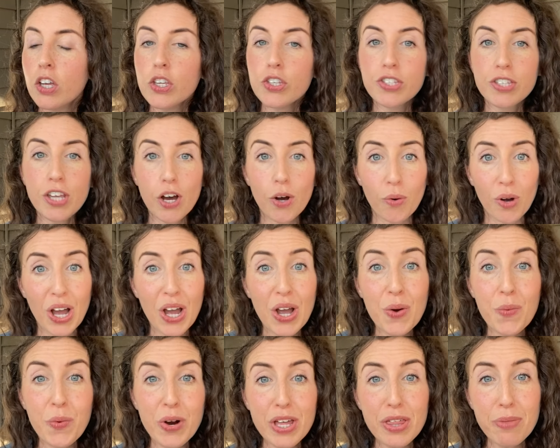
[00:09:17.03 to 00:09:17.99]
So
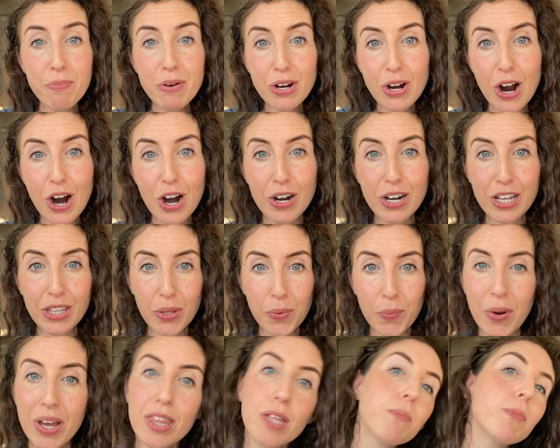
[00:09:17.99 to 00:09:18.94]
with Mercari and the
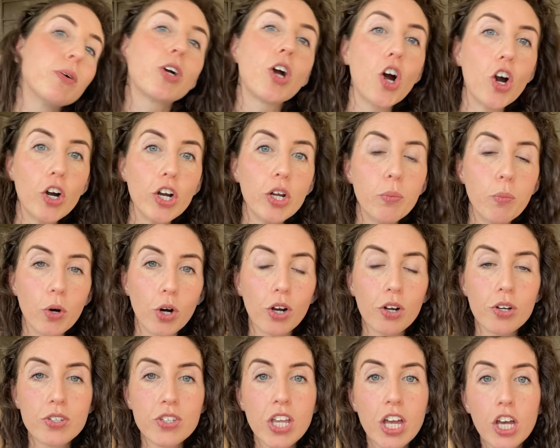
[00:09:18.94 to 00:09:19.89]
way that Mercari
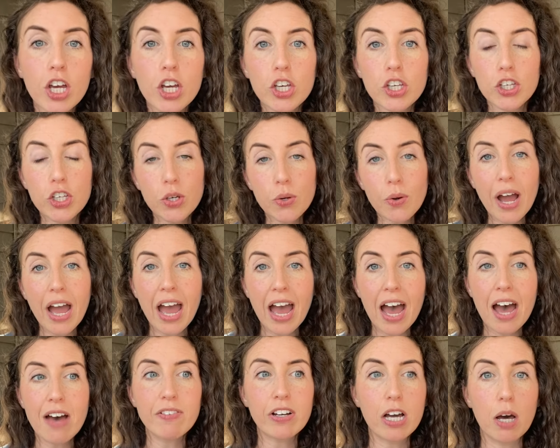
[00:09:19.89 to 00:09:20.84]
works, you
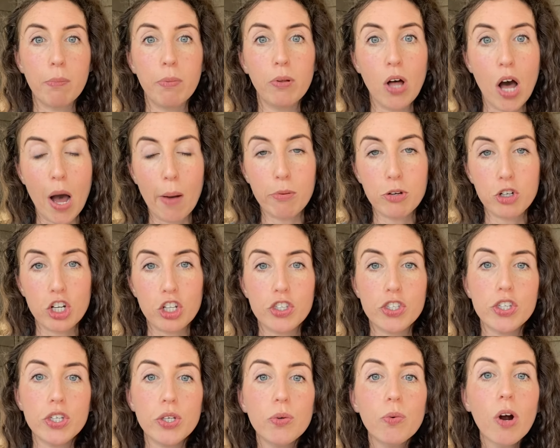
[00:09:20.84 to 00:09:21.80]
have a couple
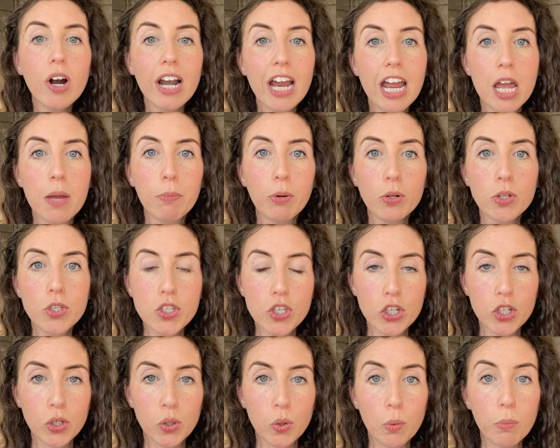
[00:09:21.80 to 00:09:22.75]
options. You are able
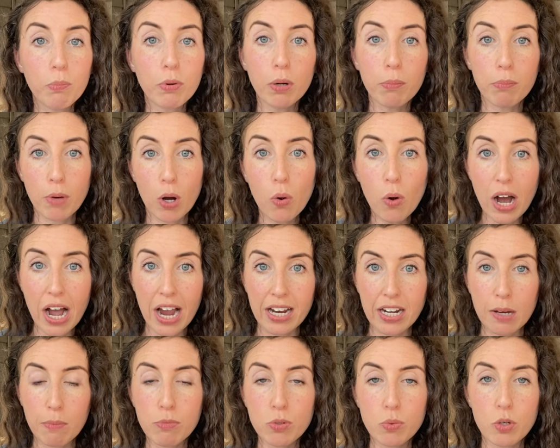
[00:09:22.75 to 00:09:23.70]
to promote
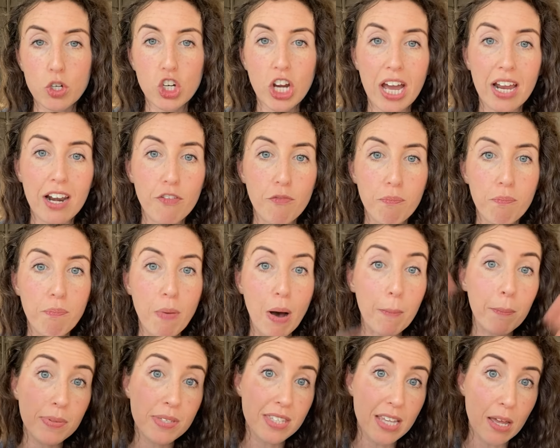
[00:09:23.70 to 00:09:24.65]
items, which kind of
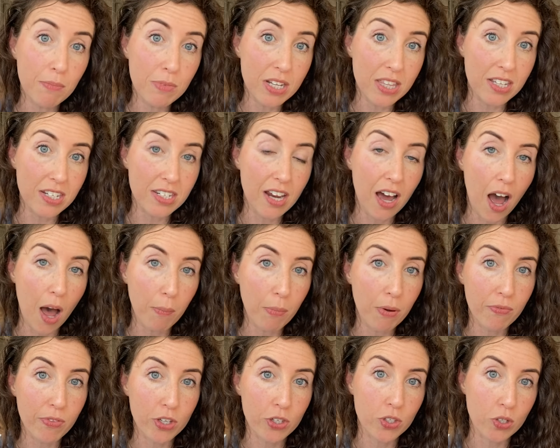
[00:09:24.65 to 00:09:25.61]
bumps them to the top
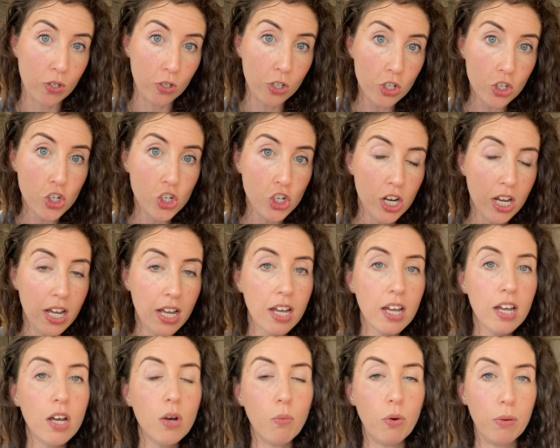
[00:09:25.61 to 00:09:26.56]
of the search
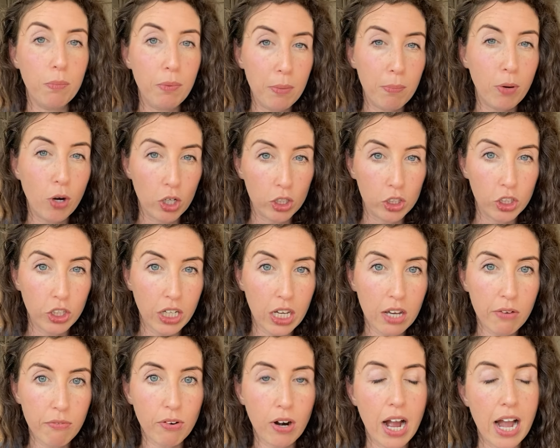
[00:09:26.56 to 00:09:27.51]
when people are
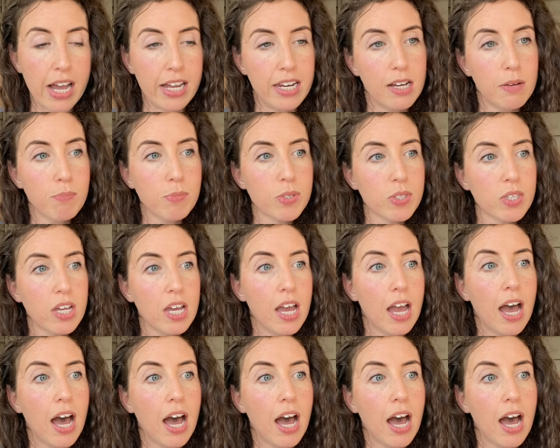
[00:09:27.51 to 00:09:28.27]
looking for items.